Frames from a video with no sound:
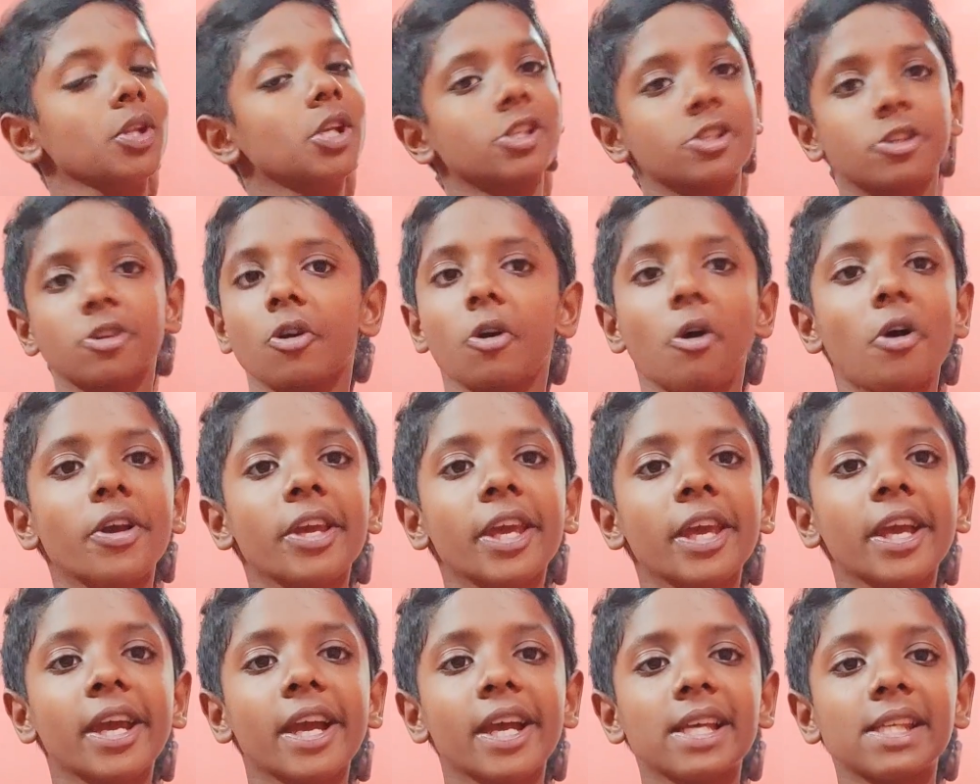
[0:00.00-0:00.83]
So
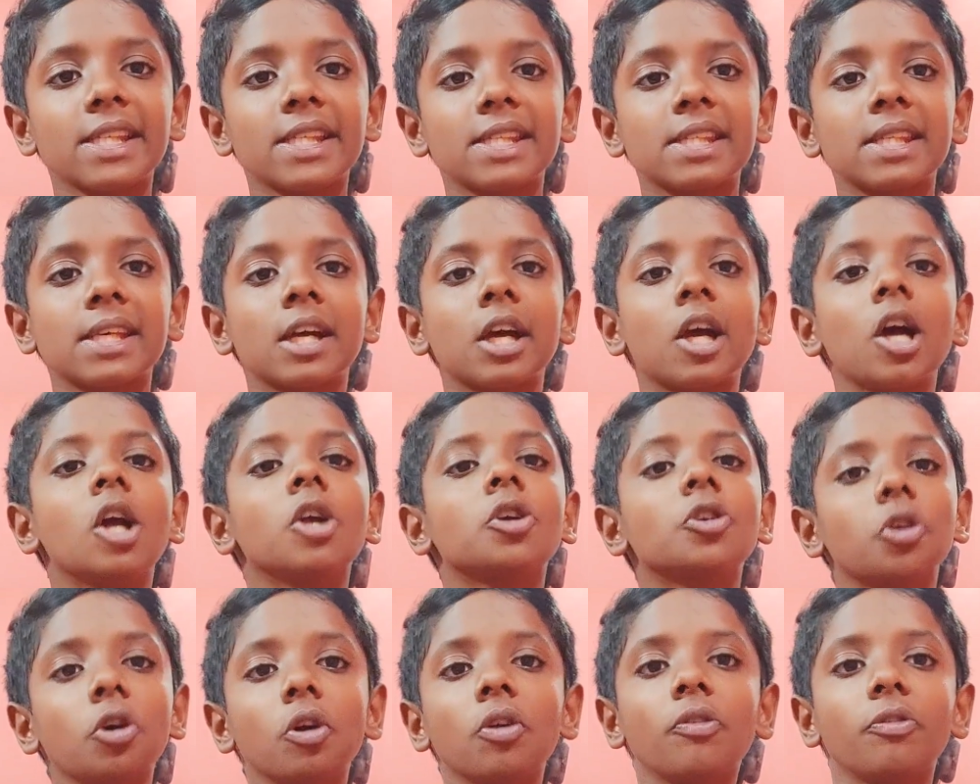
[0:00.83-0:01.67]
okay guys,
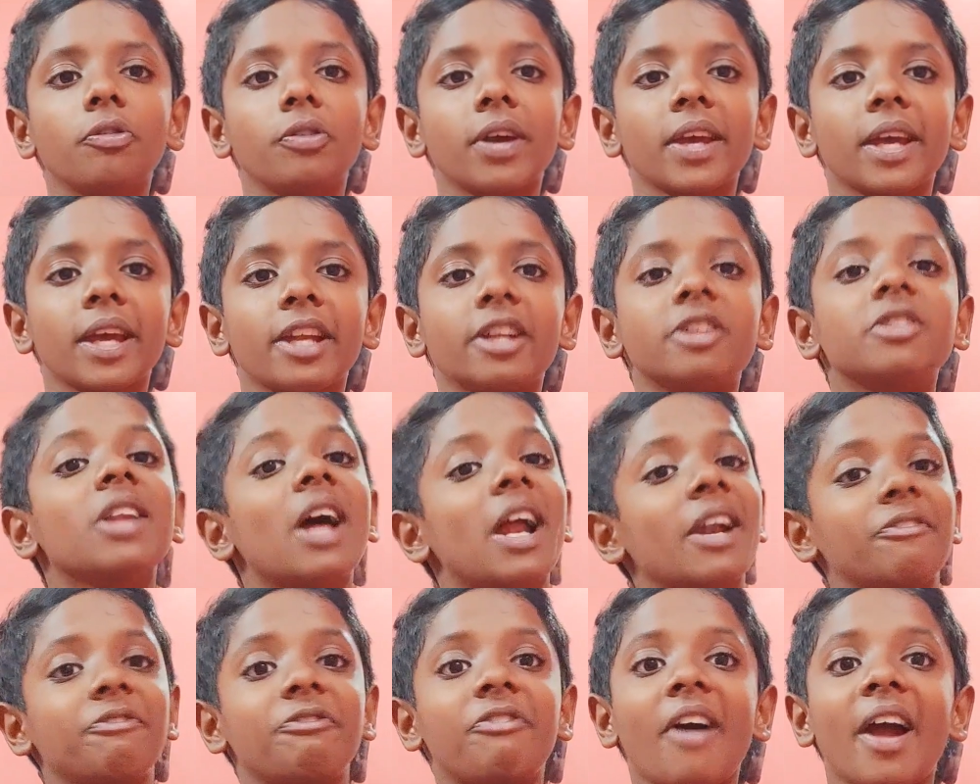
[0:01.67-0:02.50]
don't forget
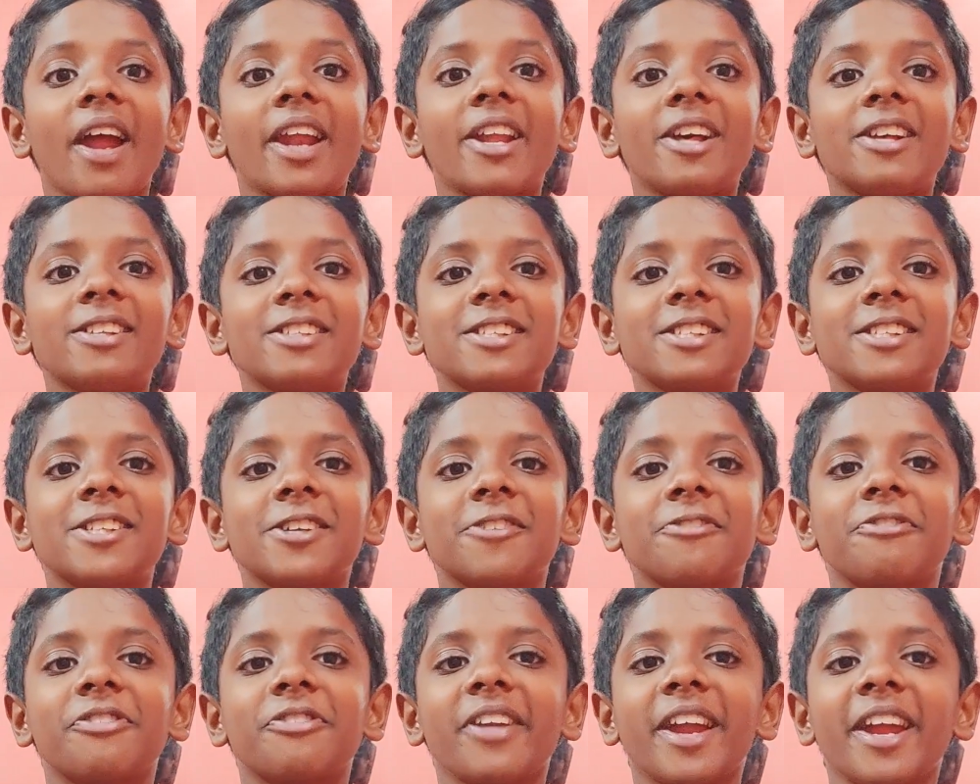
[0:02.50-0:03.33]
that finance is your
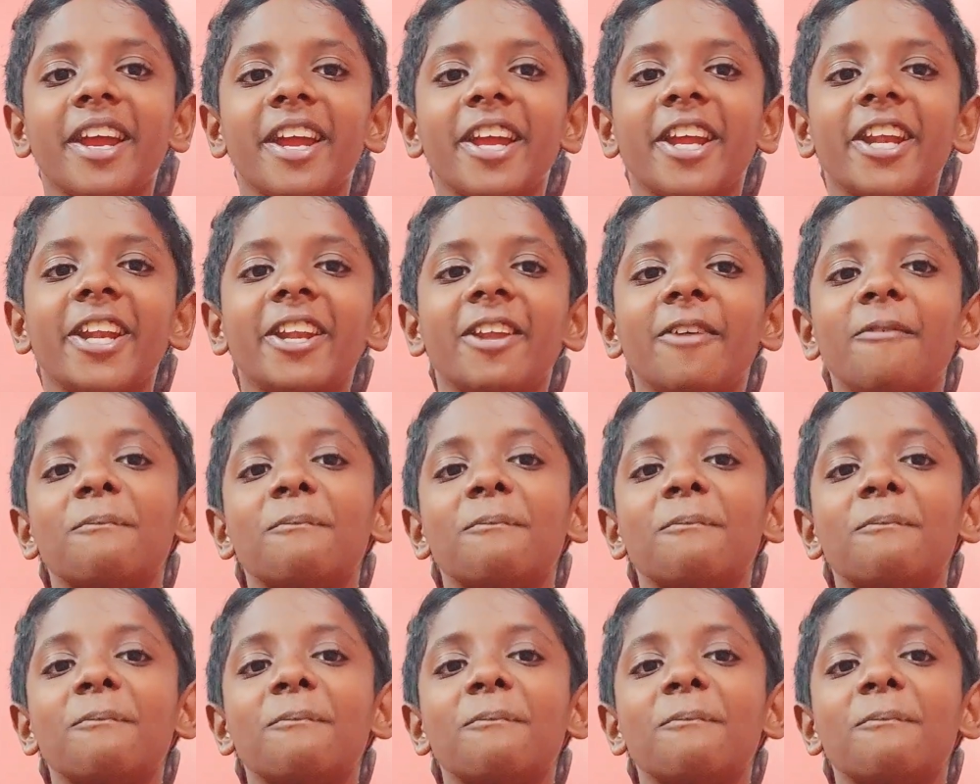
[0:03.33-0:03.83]
friend.